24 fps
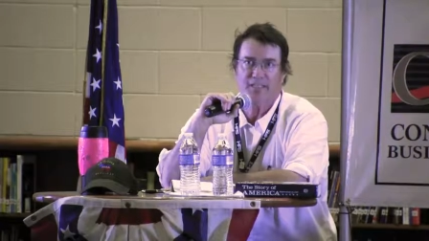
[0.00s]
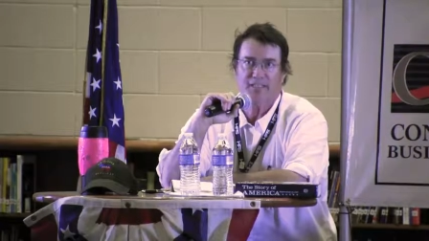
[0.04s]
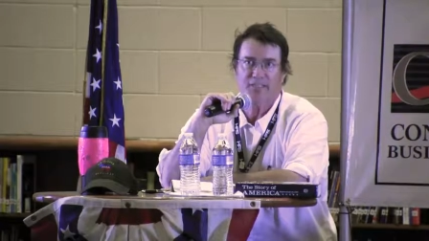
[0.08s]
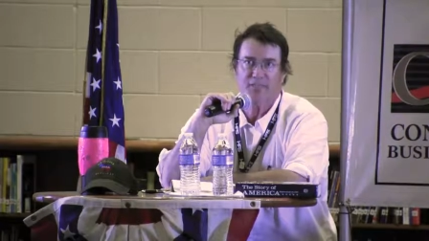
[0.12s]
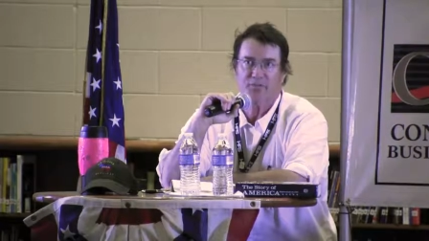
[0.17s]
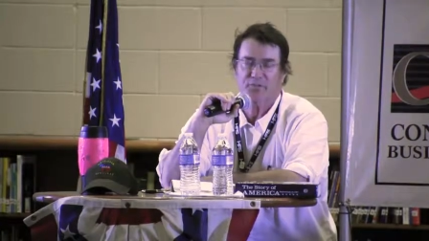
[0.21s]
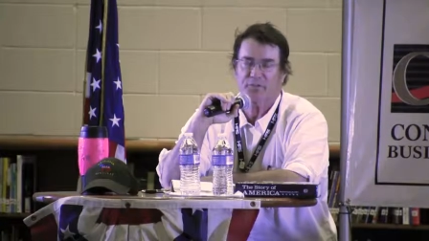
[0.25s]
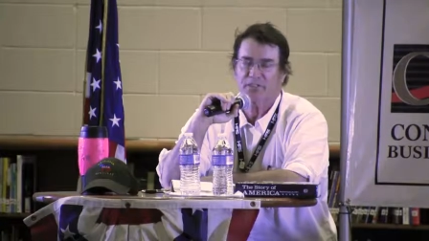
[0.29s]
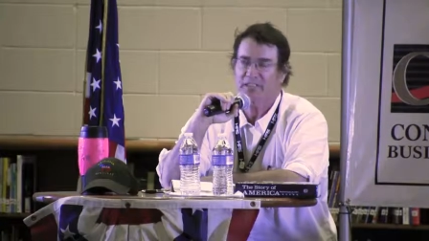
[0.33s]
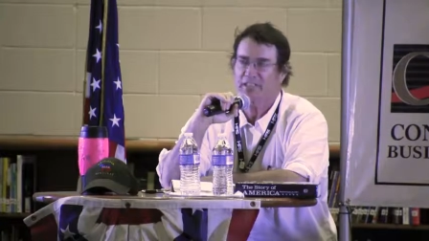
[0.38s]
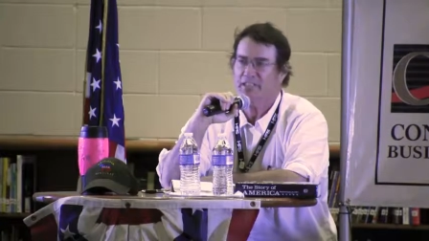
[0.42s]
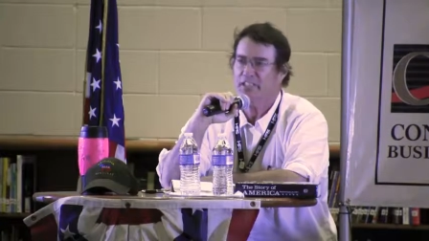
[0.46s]

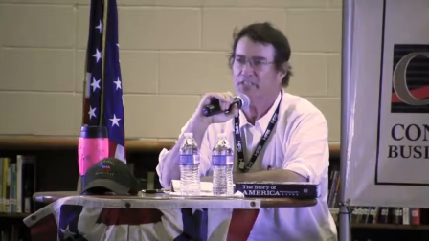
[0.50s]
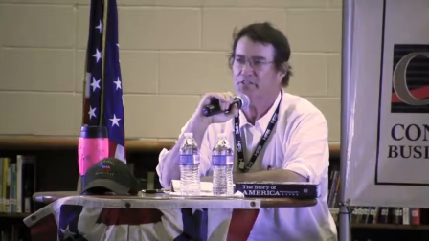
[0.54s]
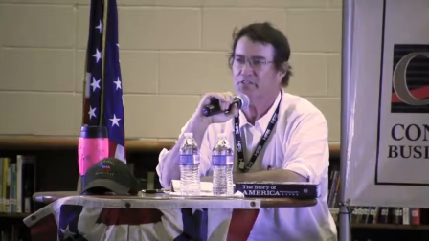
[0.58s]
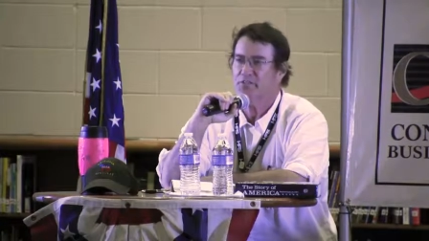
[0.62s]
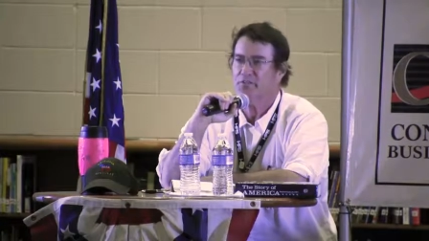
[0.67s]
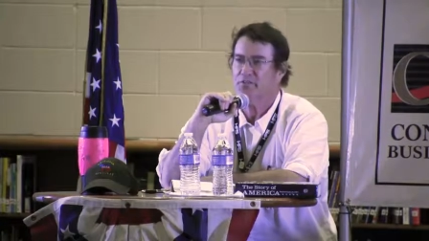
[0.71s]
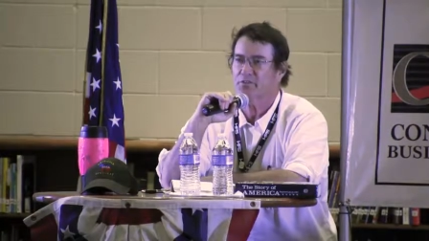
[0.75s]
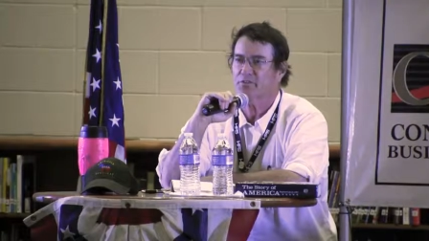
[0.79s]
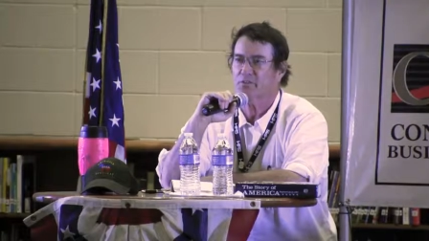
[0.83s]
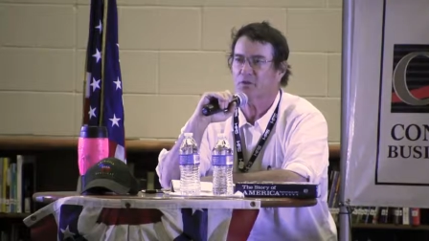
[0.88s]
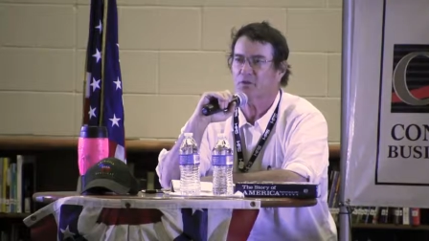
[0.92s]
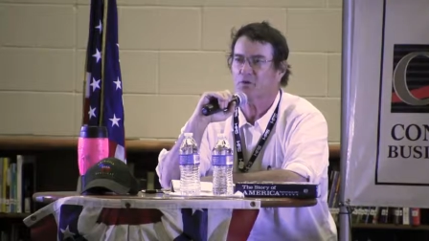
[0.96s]
history
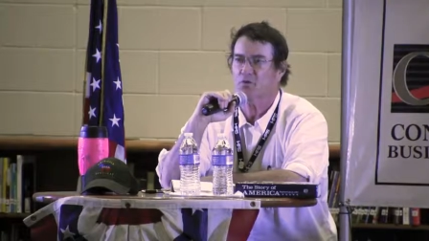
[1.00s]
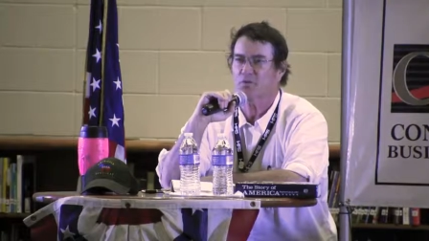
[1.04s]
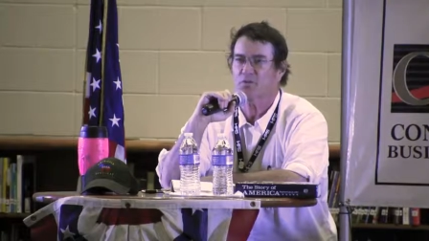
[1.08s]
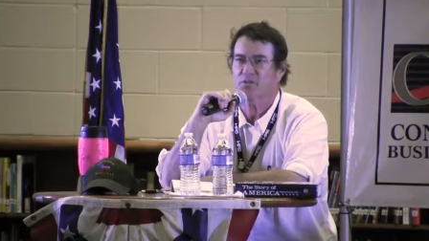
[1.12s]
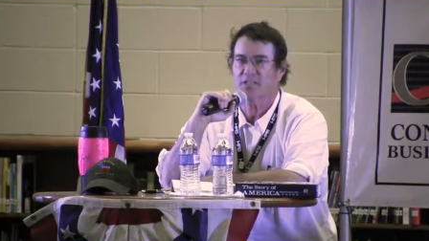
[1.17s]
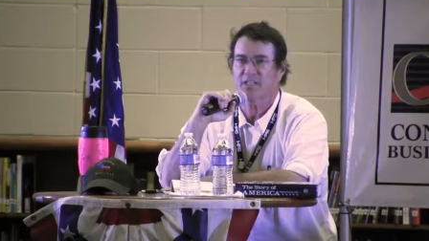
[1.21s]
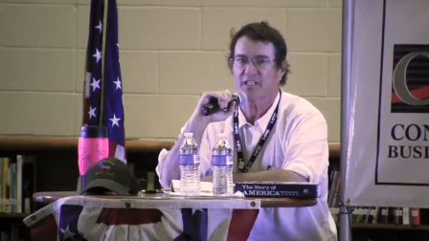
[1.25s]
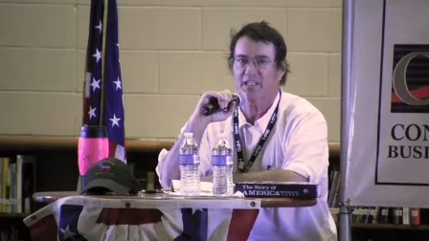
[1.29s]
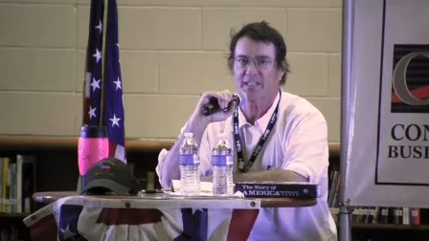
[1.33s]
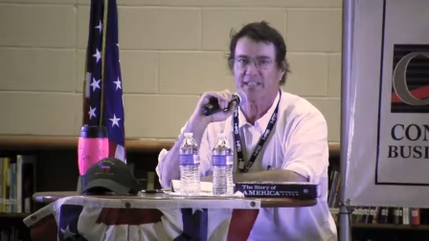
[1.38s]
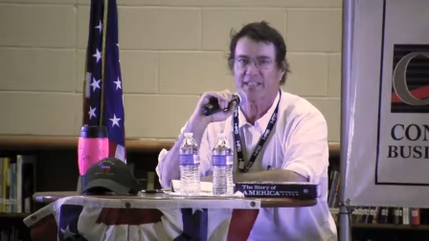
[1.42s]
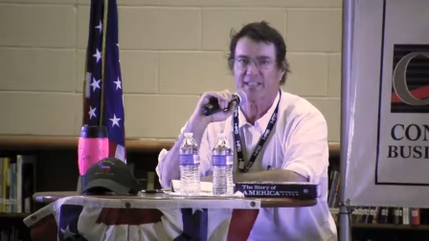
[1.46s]
teacher, social
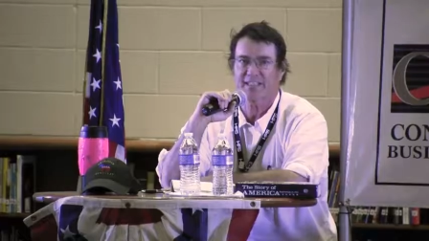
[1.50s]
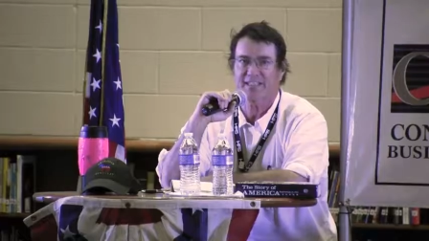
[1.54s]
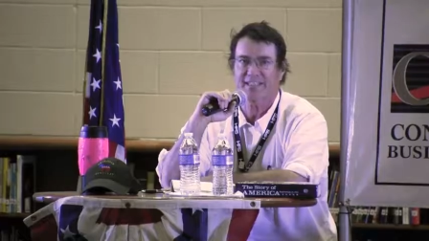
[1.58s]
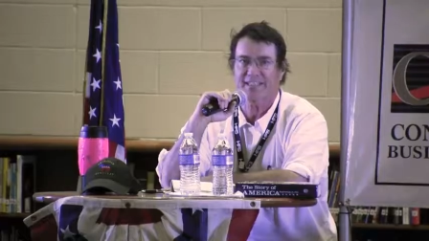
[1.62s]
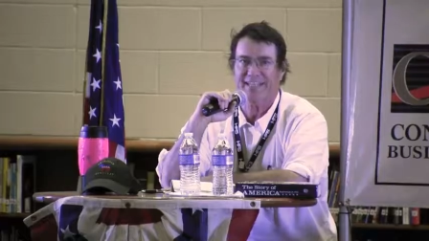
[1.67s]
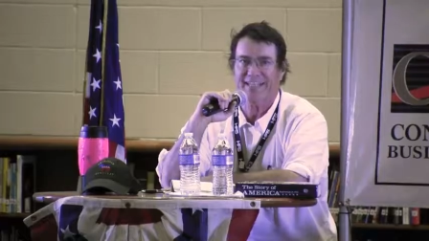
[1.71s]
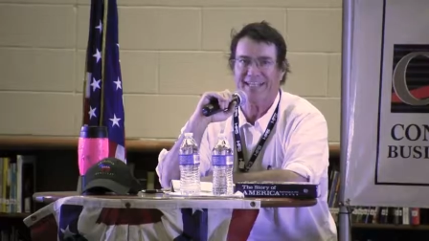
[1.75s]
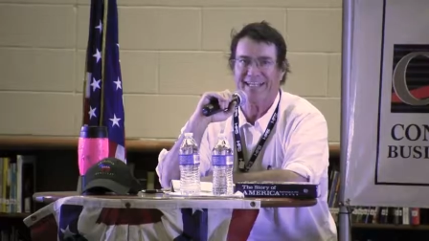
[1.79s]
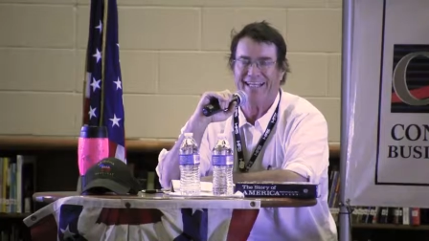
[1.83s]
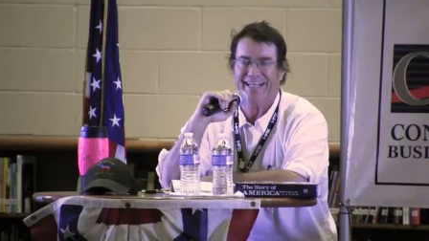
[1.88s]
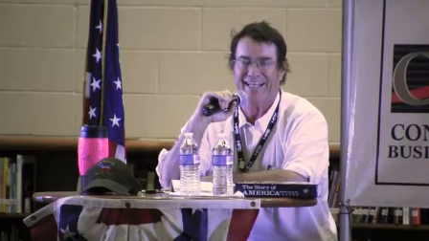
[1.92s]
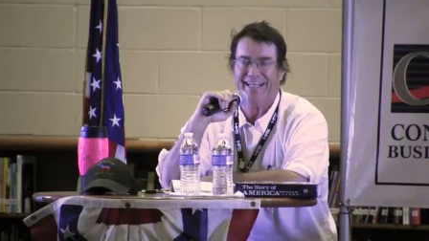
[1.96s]

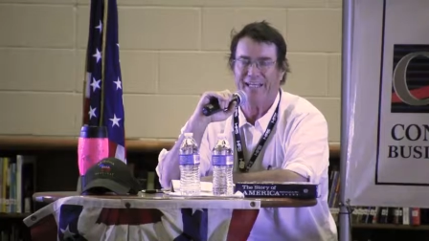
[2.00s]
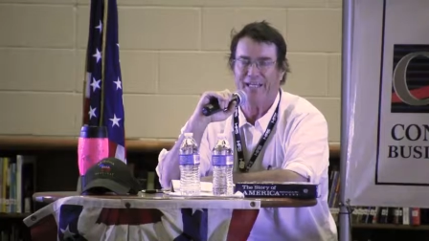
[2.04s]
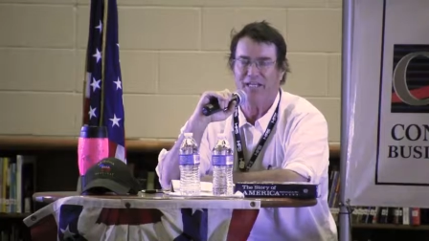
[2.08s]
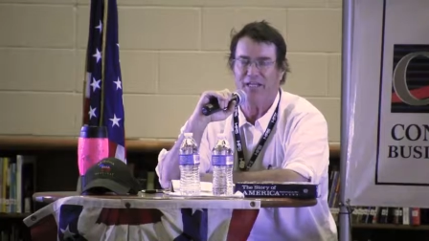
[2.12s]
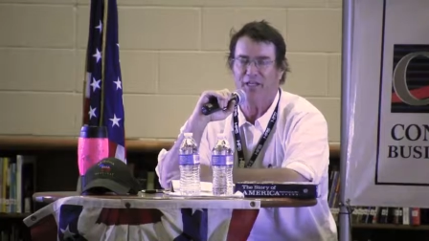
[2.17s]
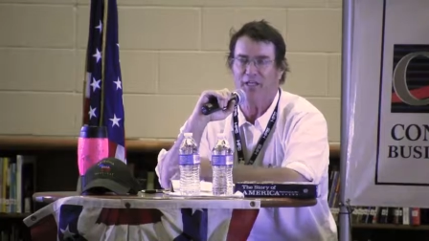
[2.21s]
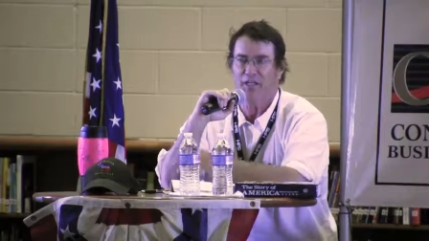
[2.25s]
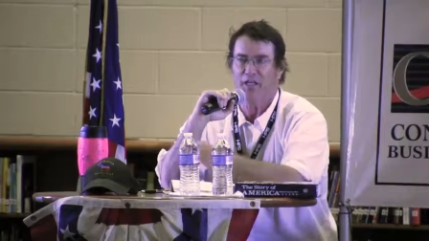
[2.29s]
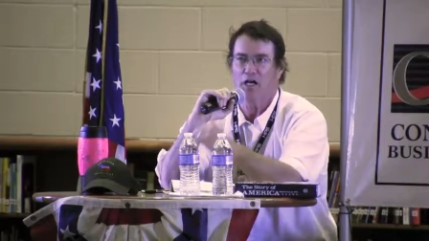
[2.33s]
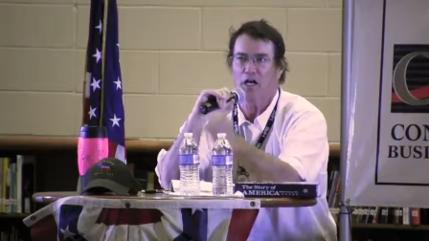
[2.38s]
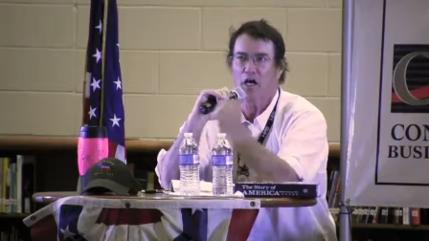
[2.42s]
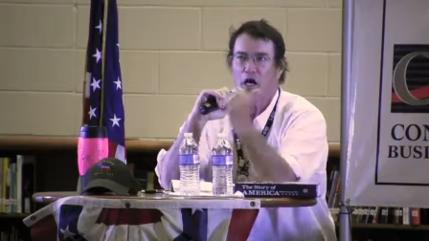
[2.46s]
studies
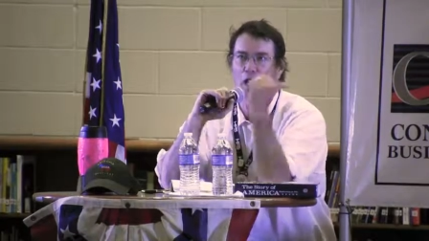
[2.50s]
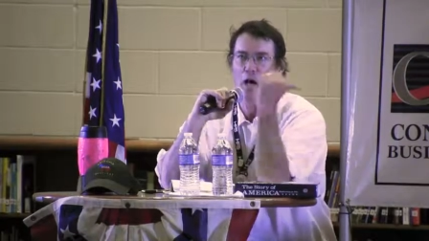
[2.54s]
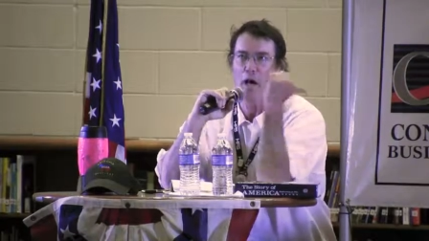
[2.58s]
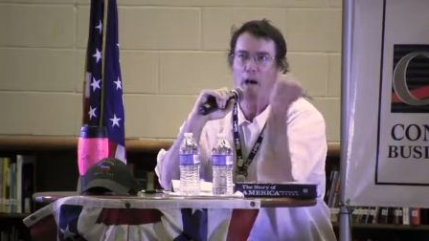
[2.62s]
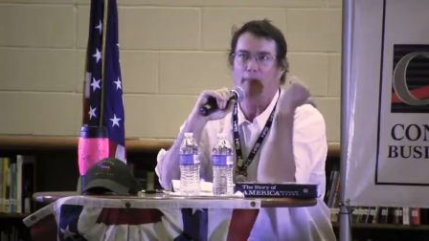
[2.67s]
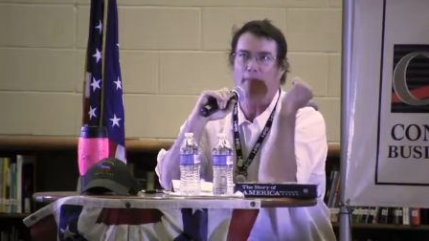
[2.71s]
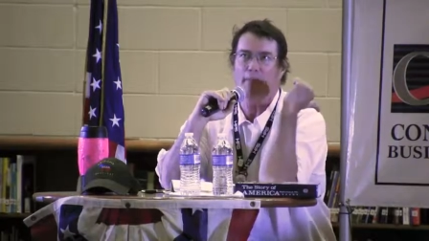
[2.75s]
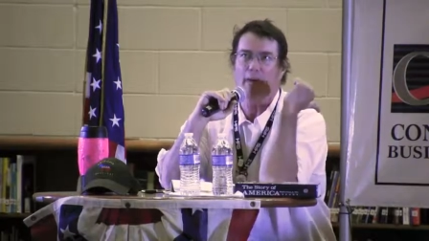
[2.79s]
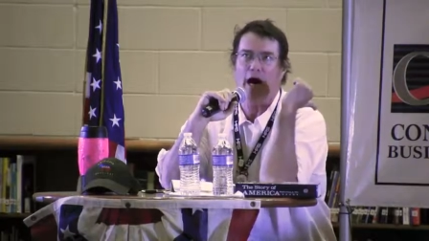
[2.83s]
in uh,